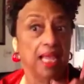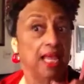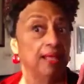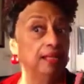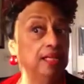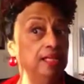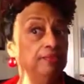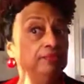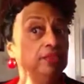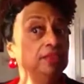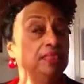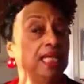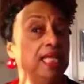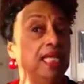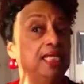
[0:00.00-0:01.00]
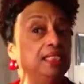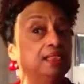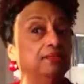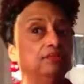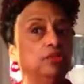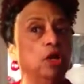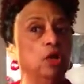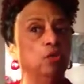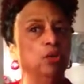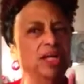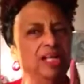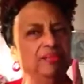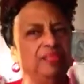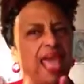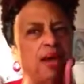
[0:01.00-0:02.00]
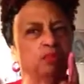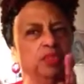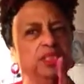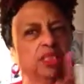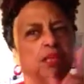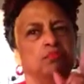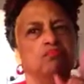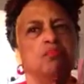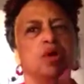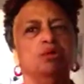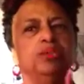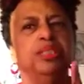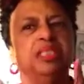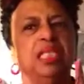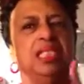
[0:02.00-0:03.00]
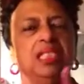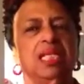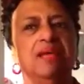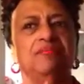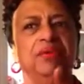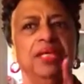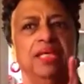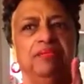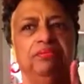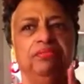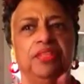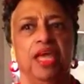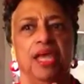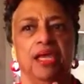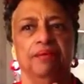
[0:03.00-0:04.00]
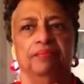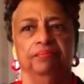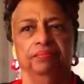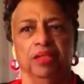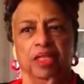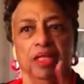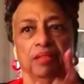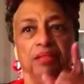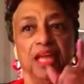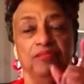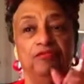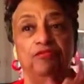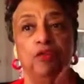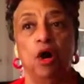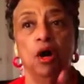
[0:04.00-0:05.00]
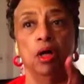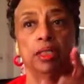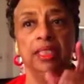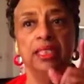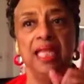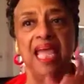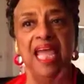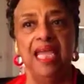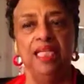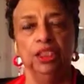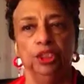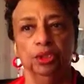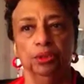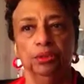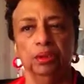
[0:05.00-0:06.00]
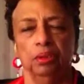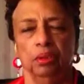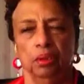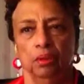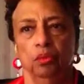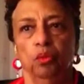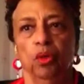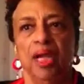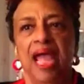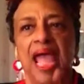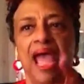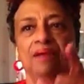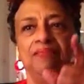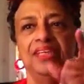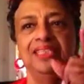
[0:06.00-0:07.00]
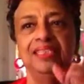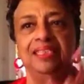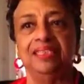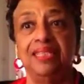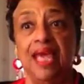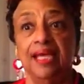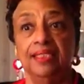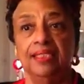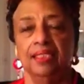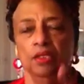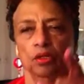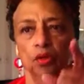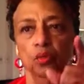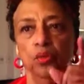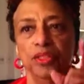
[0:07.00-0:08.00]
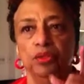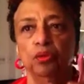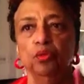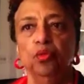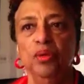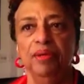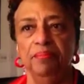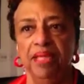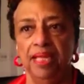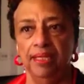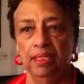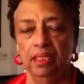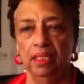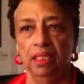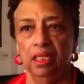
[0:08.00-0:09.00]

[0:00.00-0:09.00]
And in the days of Noah, that was the most significant thing, that fallen angels were having sex with women,